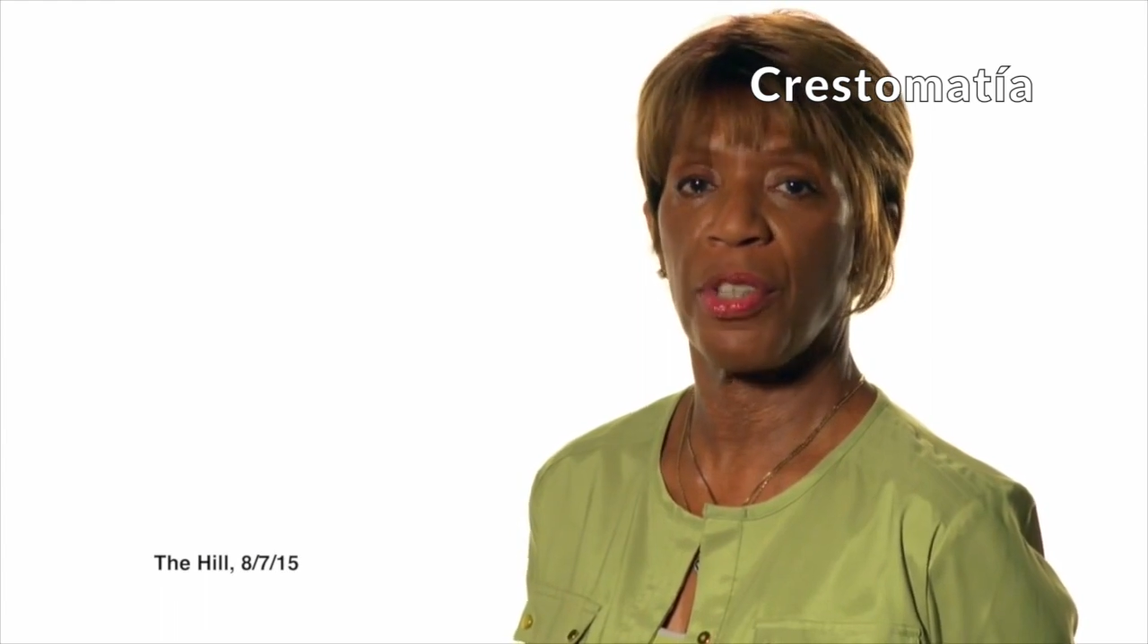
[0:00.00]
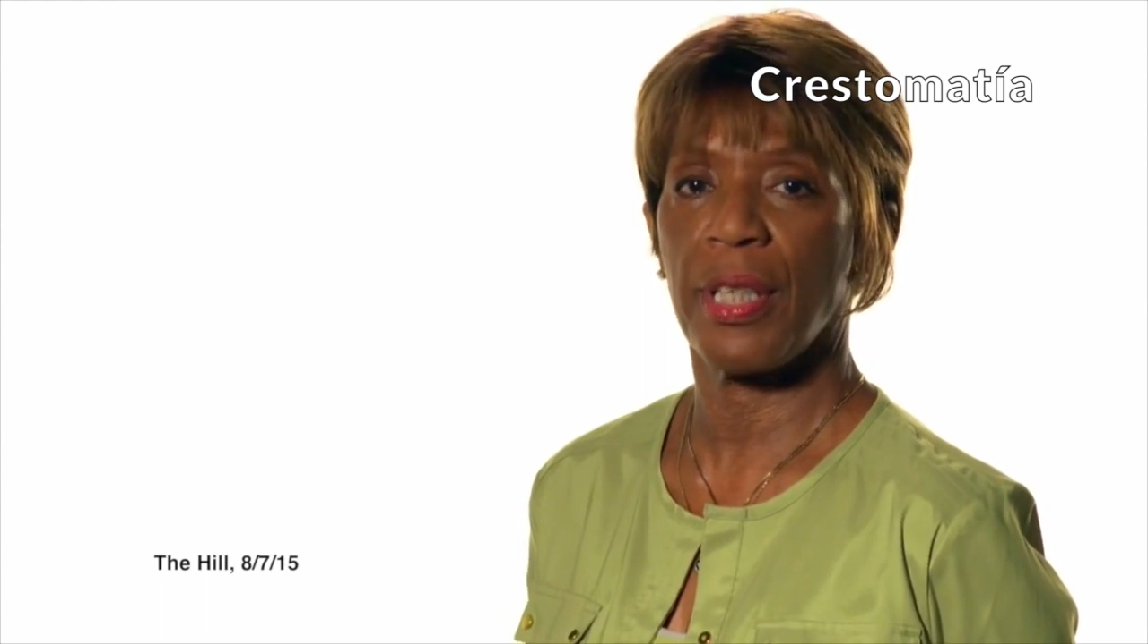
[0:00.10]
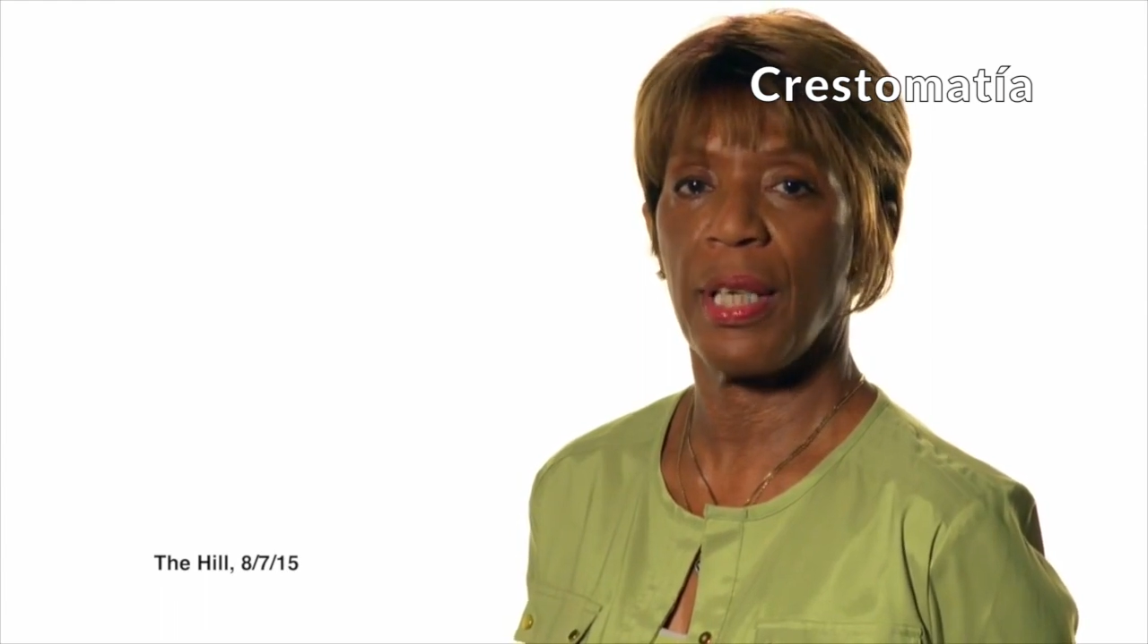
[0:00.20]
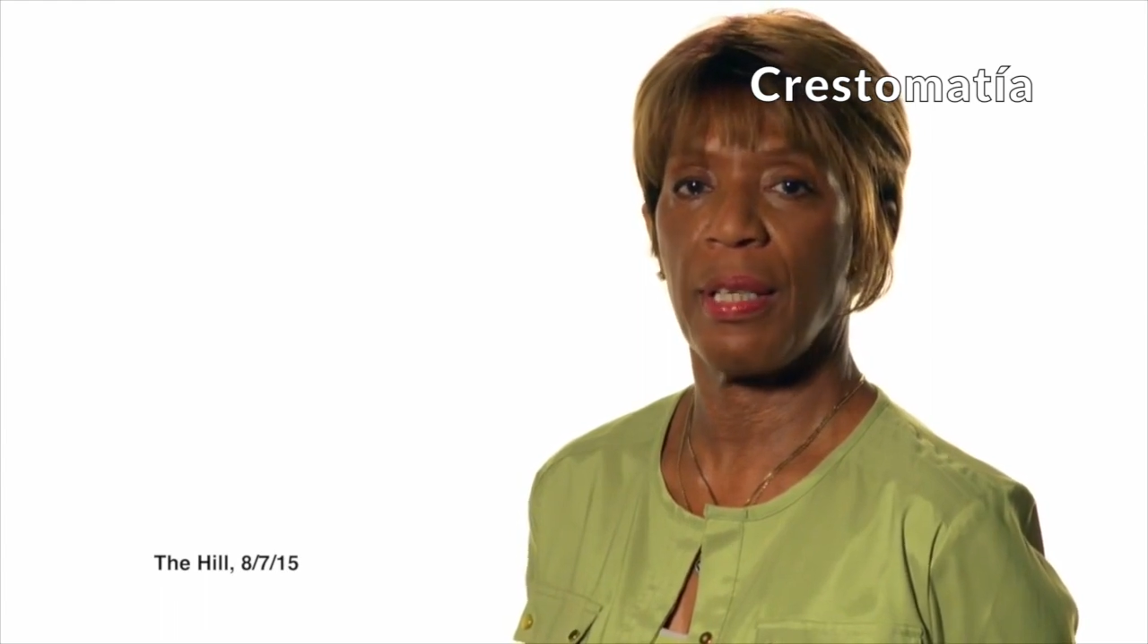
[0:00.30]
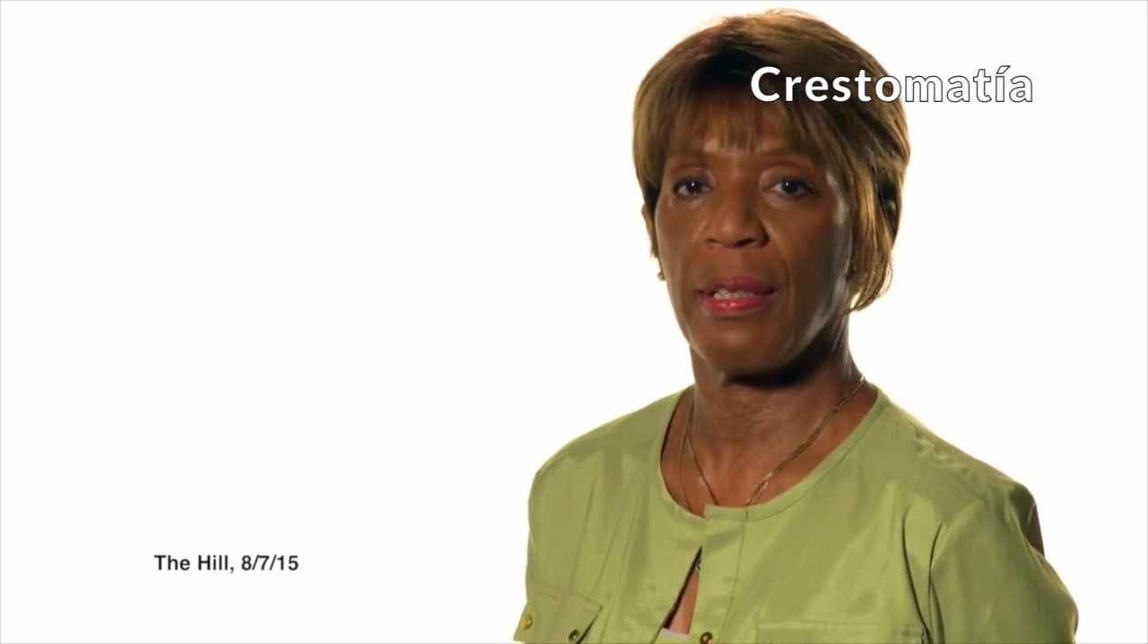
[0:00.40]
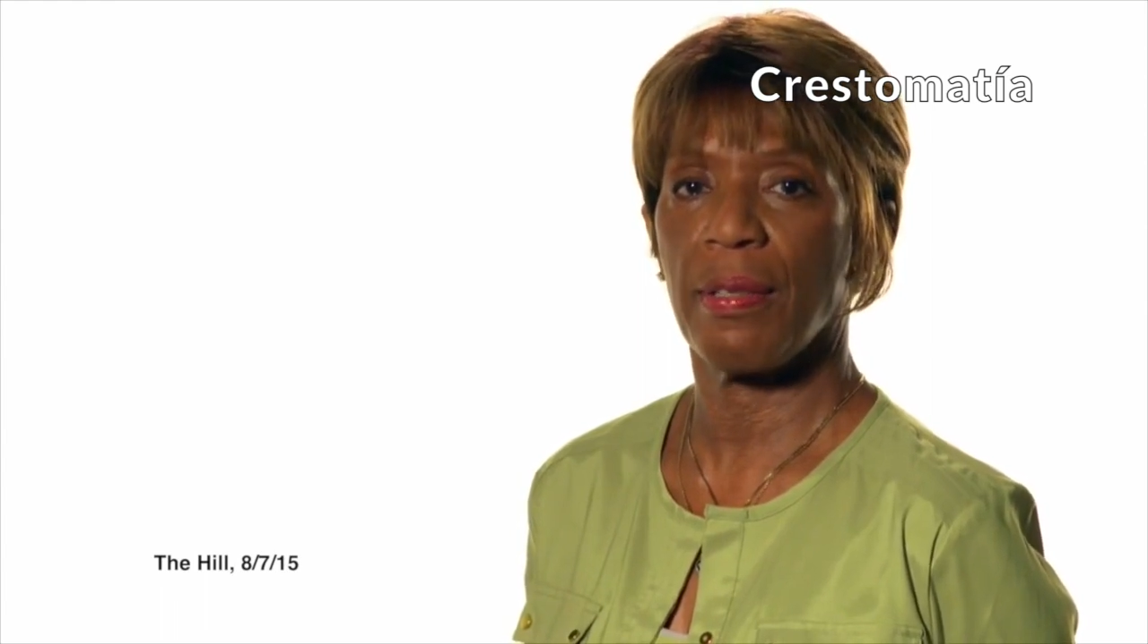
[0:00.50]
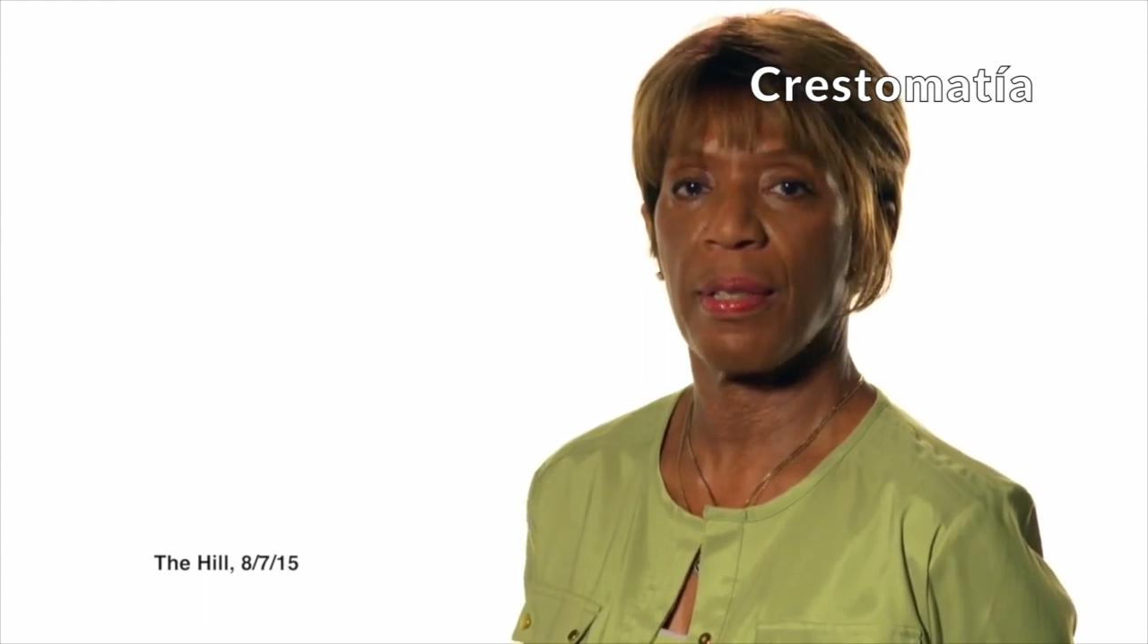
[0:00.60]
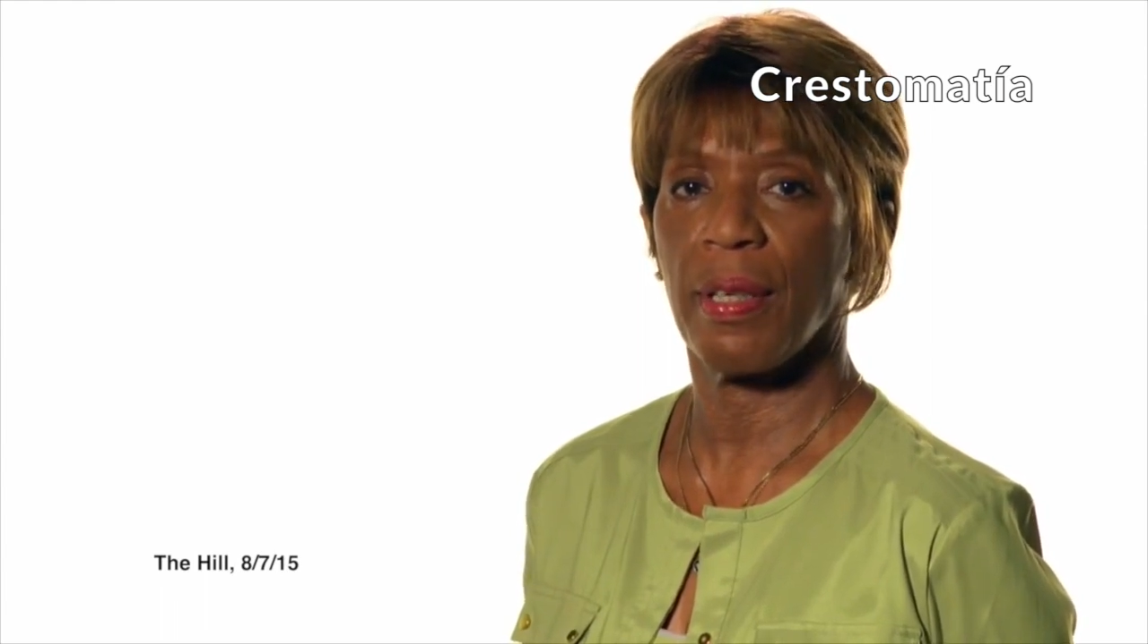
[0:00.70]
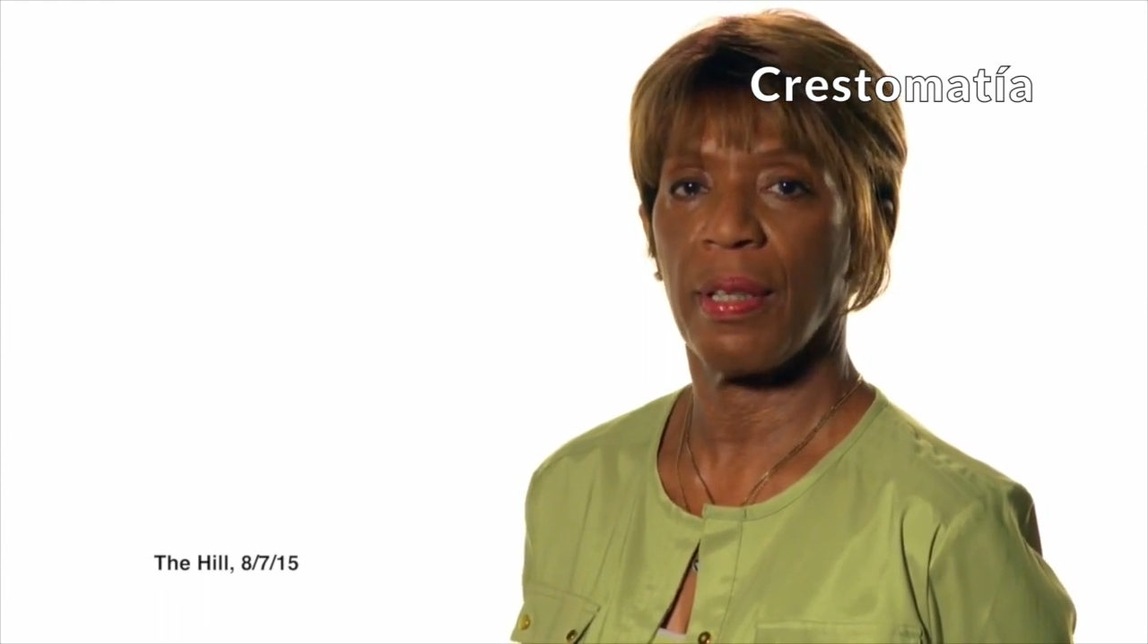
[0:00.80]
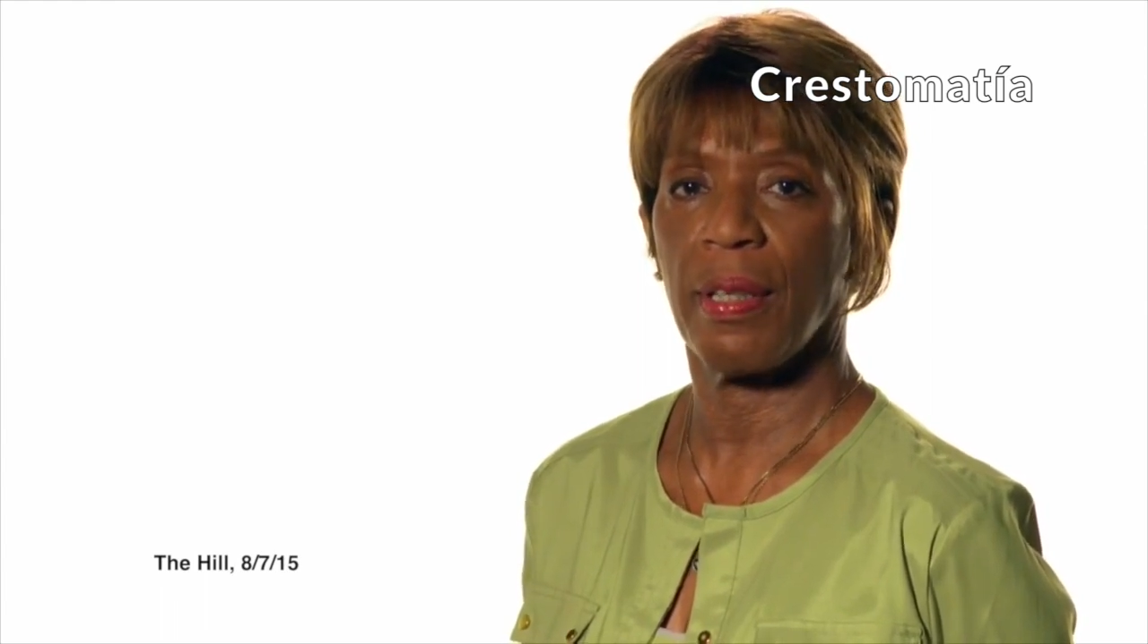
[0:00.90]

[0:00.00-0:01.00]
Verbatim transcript: your knees.